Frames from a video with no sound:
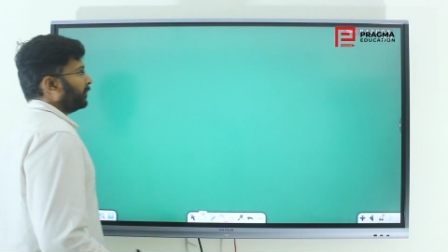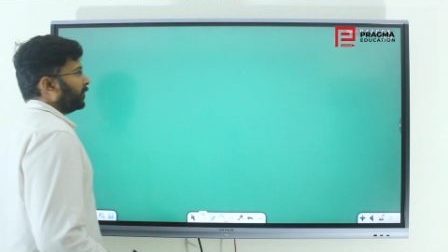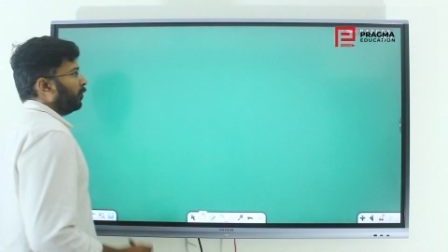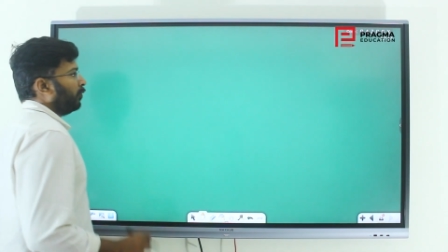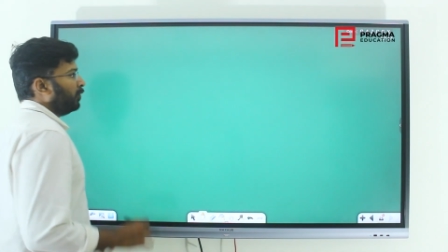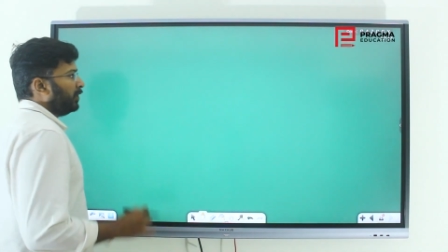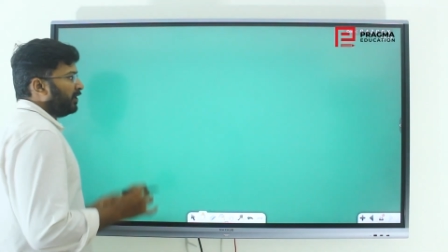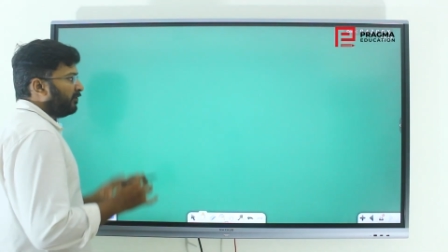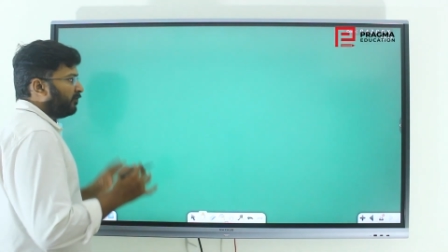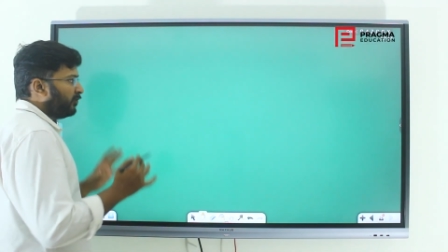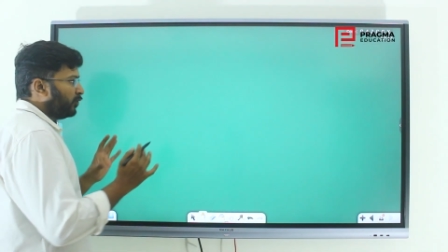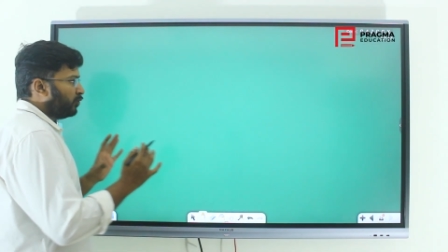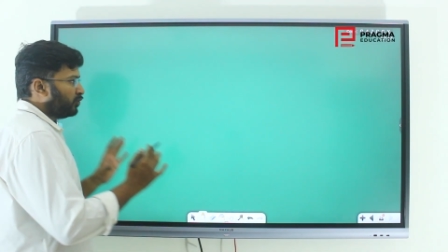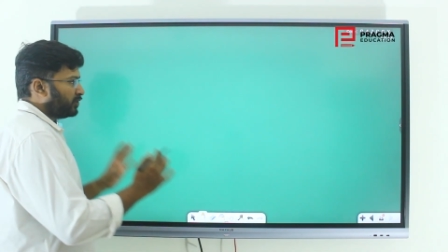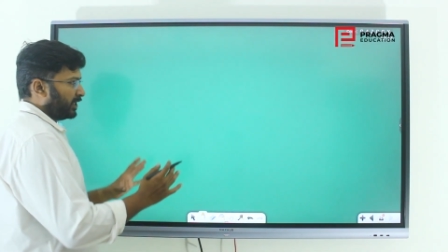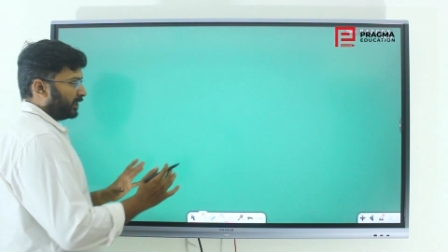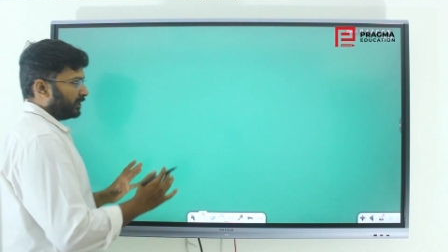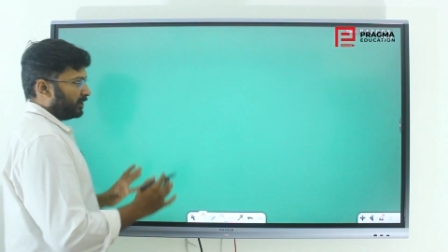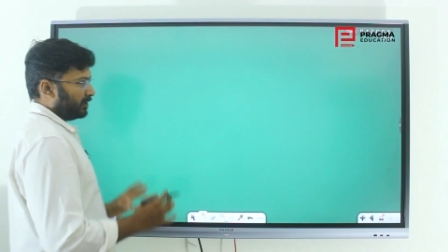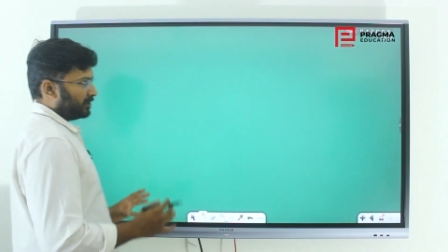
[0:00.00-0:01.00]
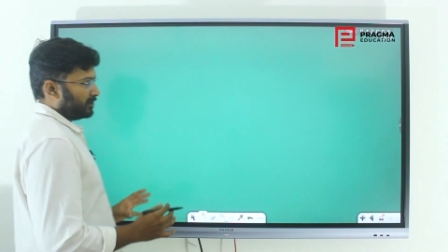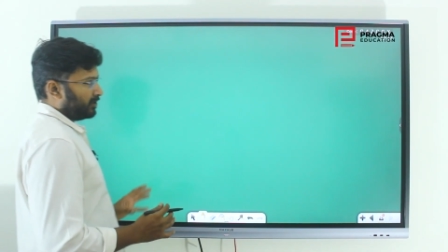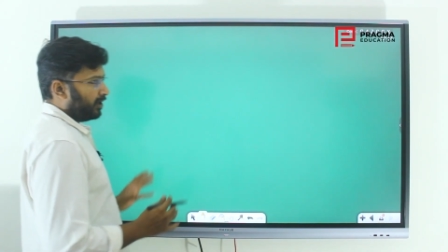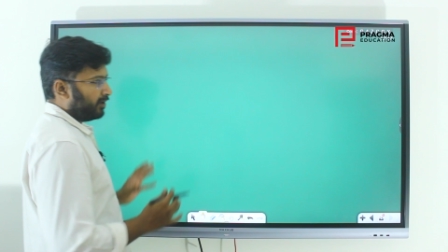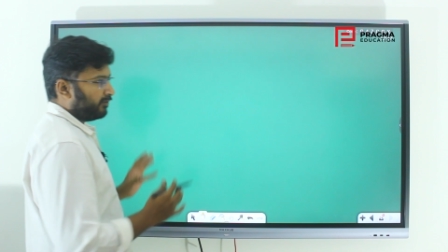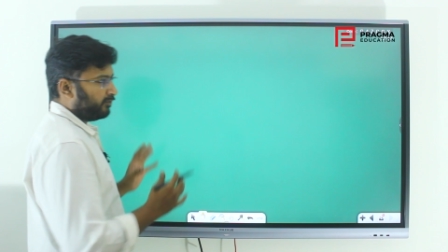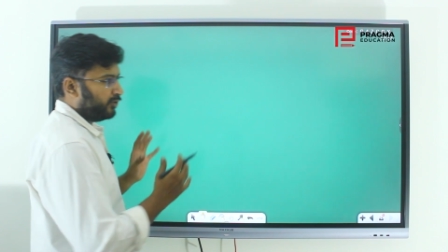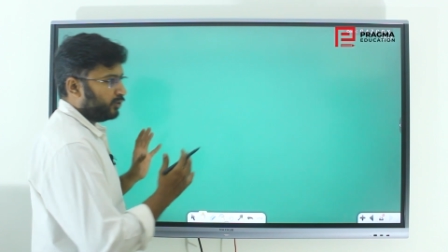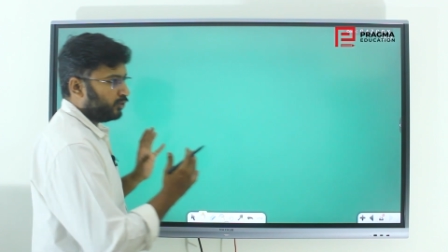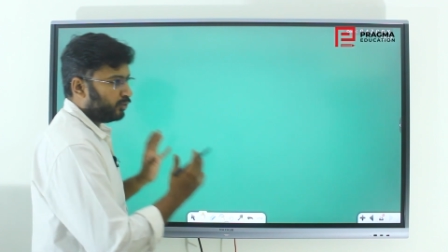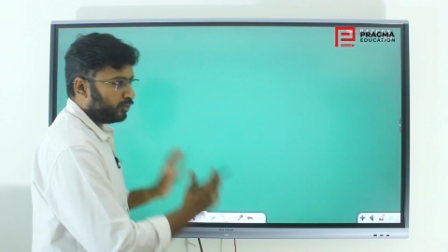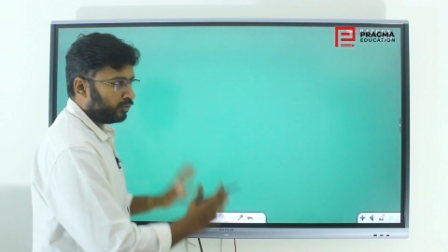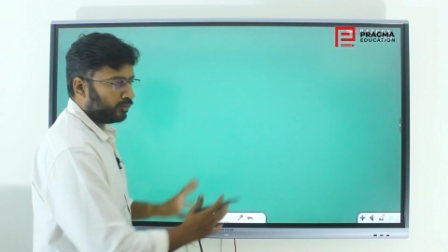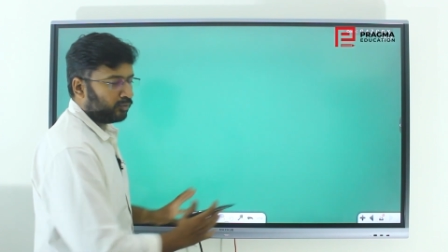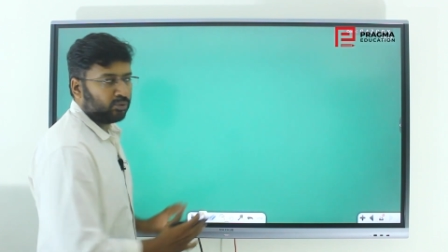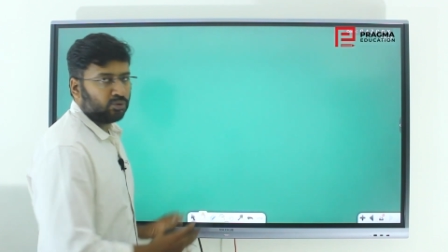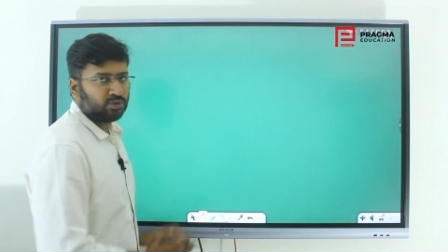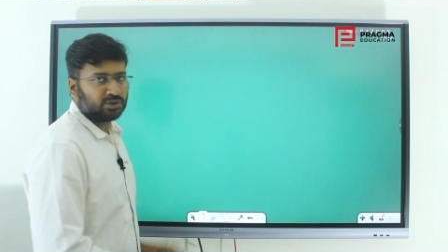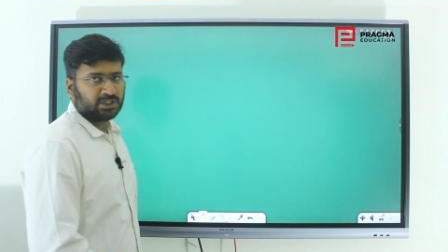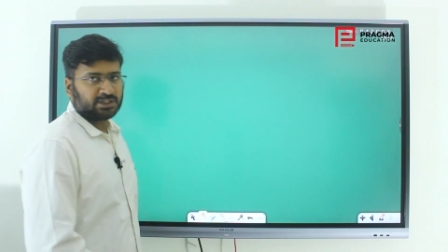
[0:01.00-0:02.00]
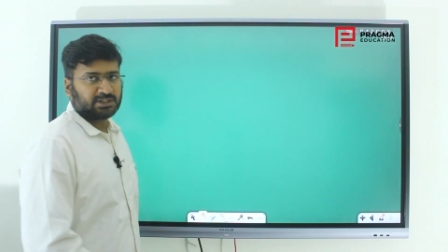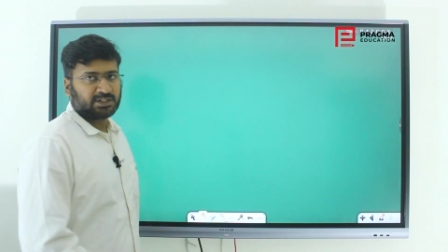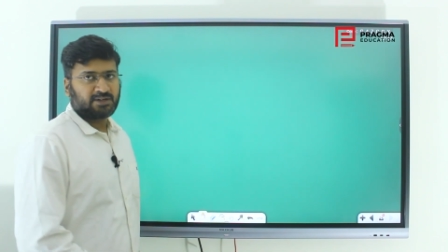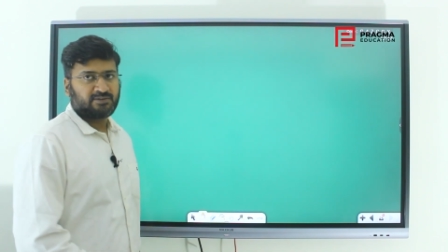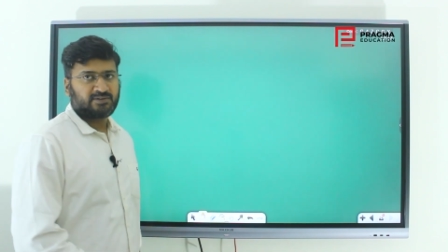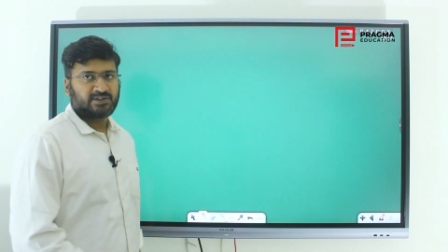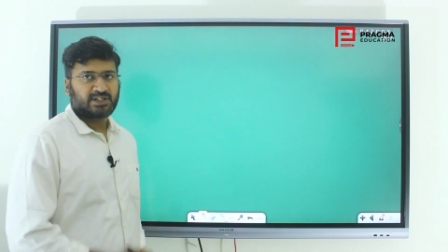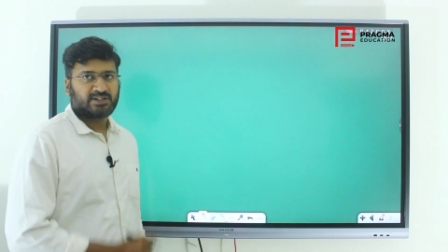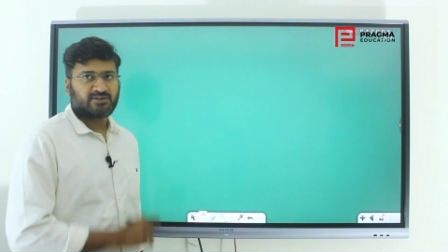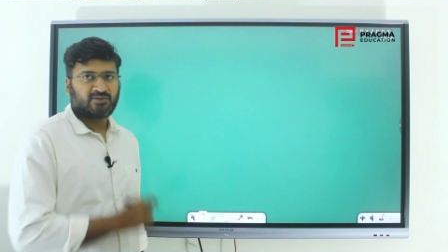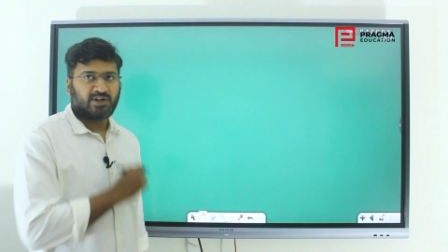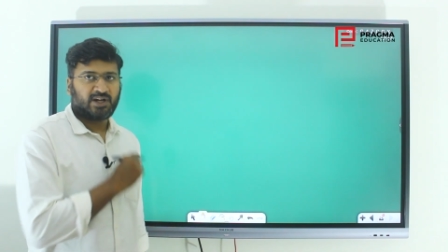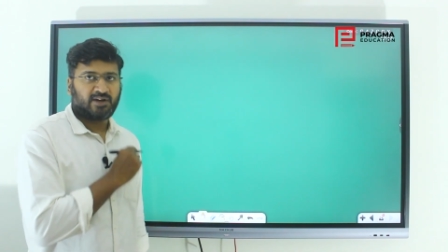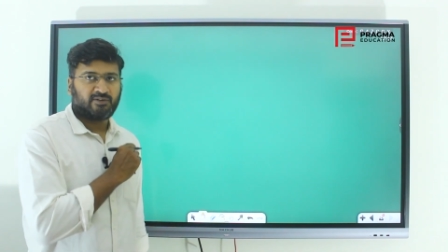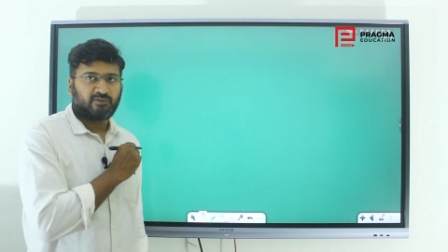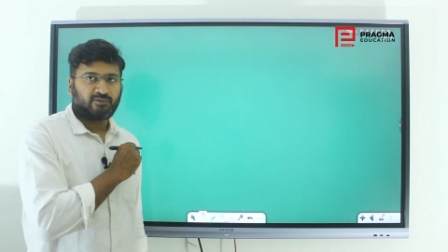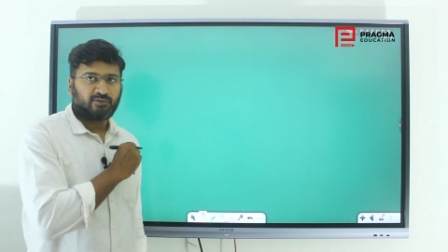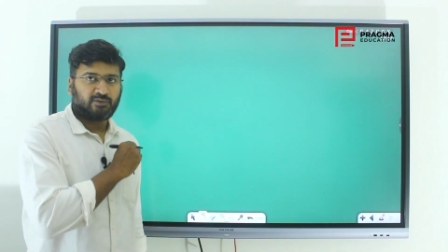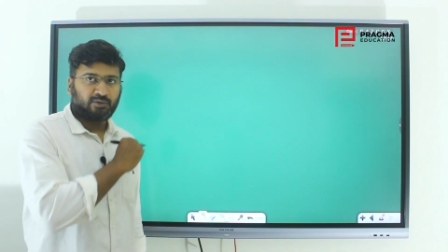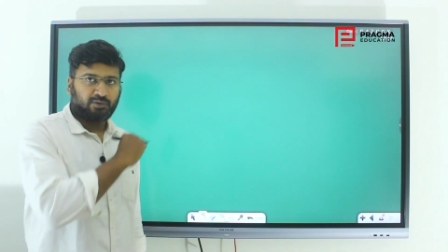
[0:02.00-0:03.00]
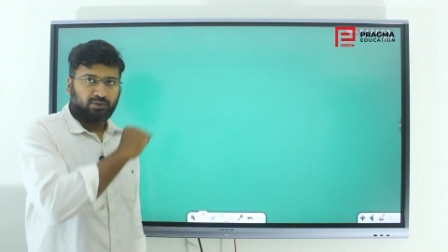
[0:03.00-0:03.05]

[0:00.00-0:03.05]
Only few sectors or few goods and services will have